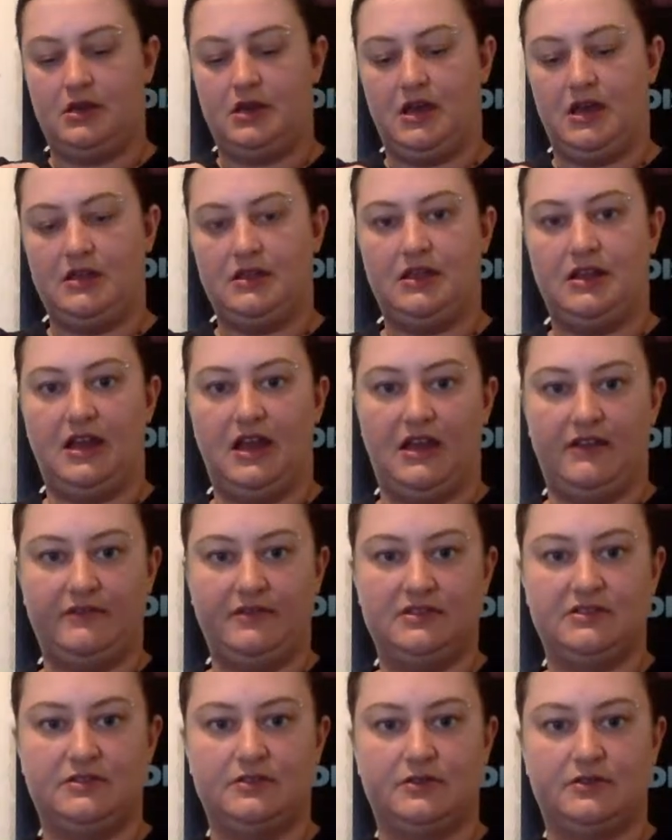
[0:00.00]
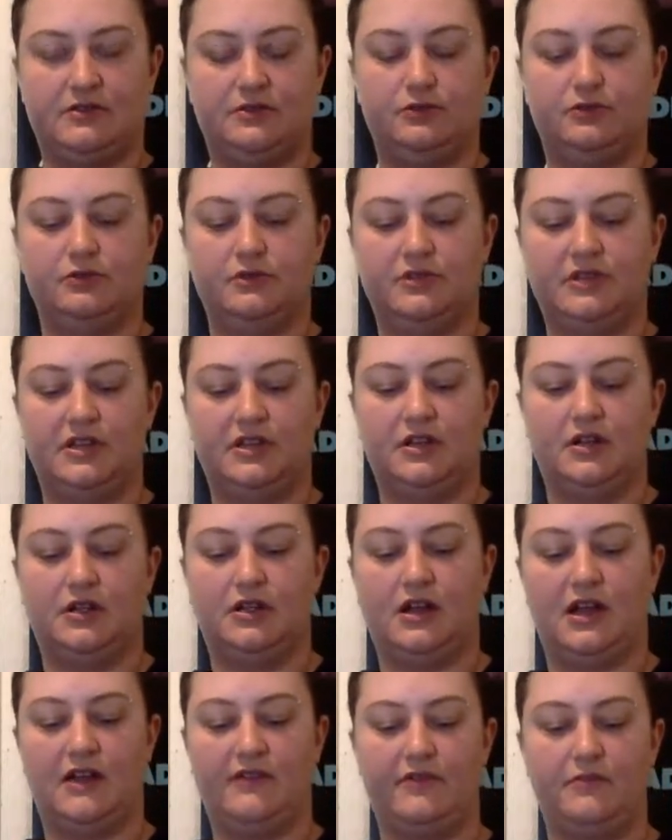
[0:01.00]
And then I have this little tool
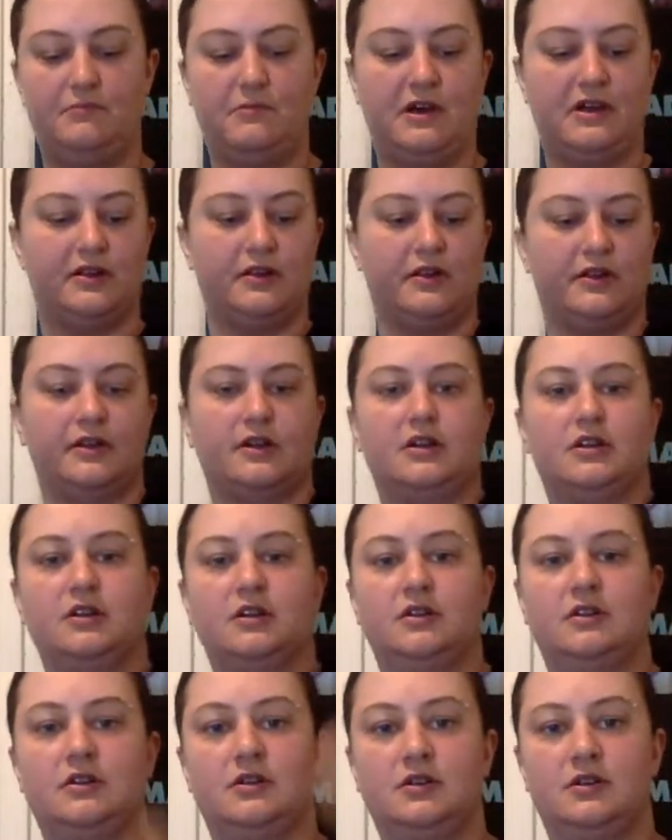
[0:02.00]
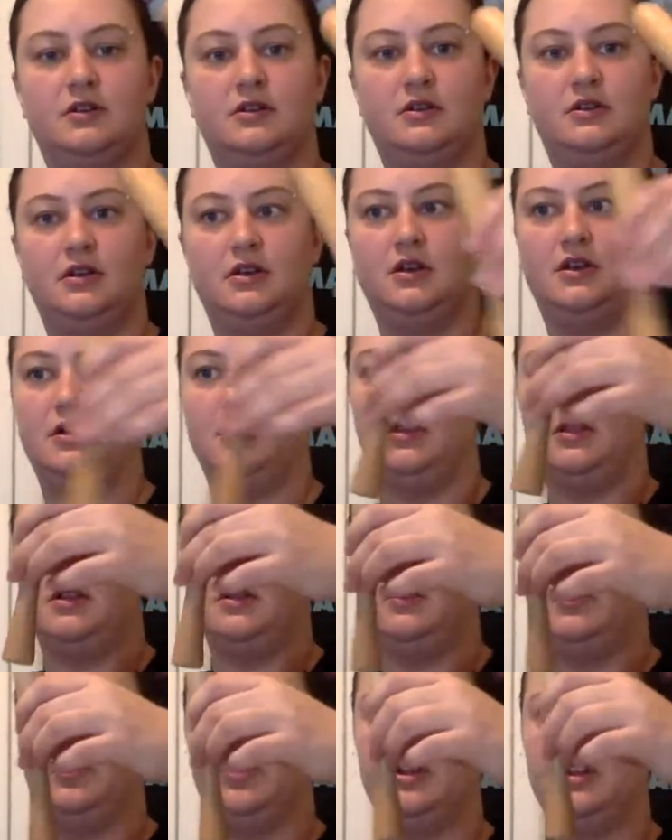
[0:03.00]
here. I have a muddler, a little
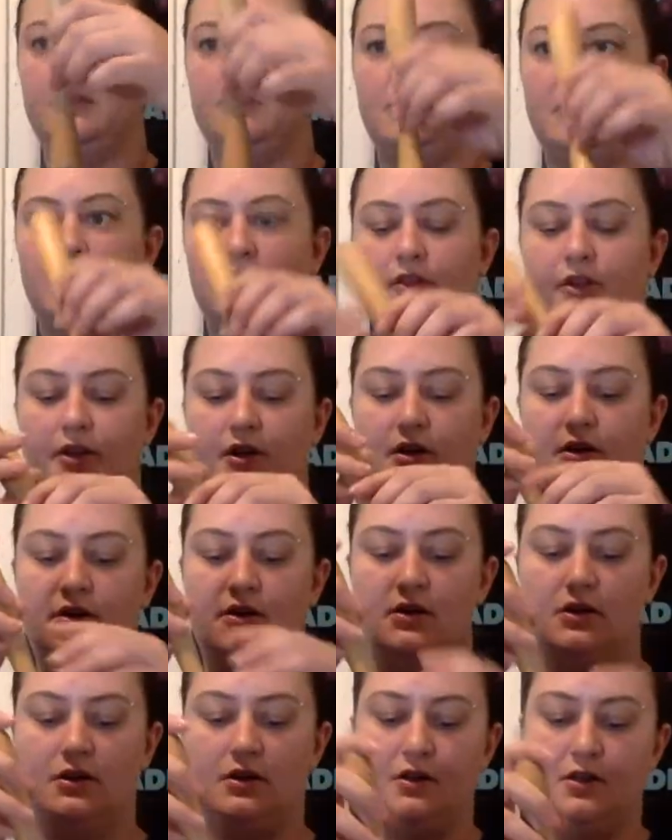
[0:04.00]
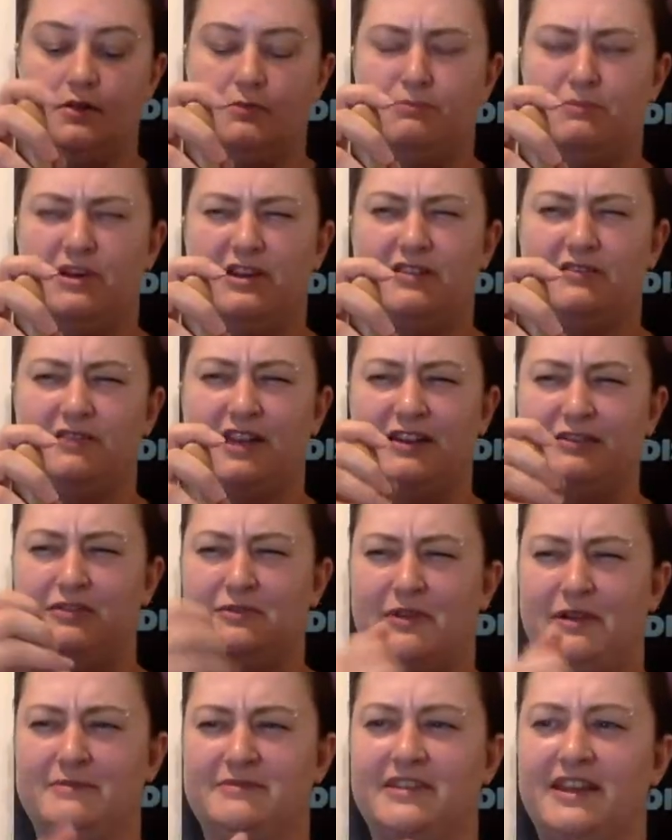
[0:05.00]
wooden muddler. I don't know why
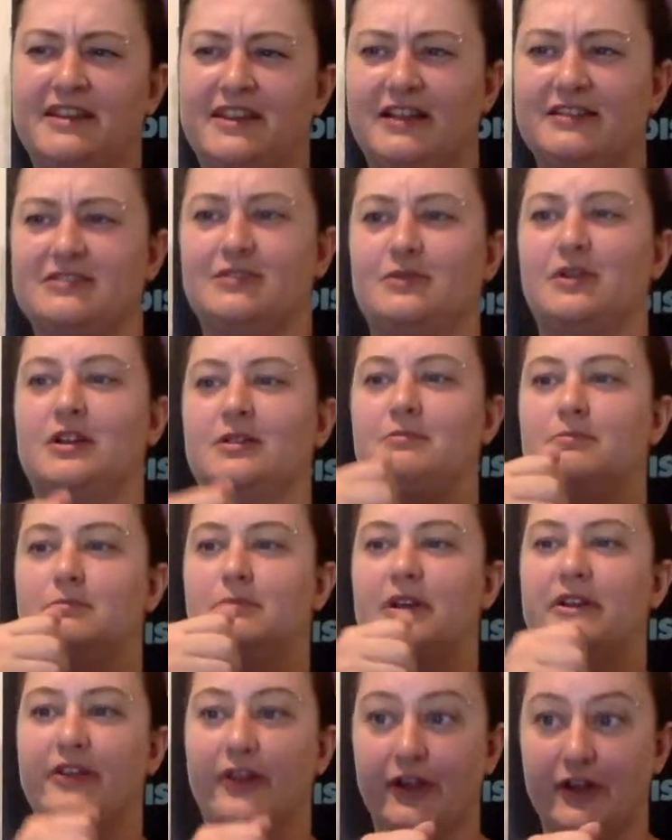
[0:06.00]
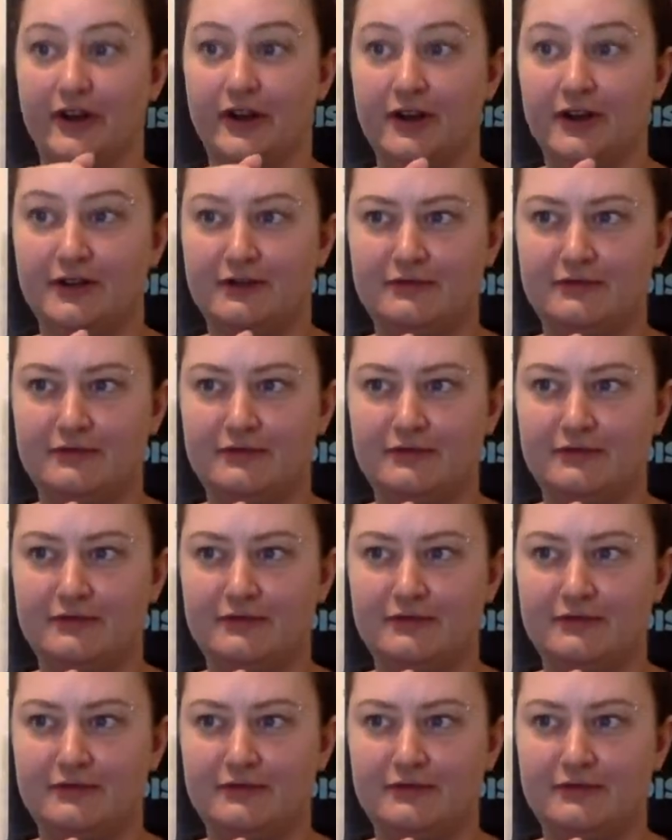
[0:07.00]
I'm saying that so weird. Muddler.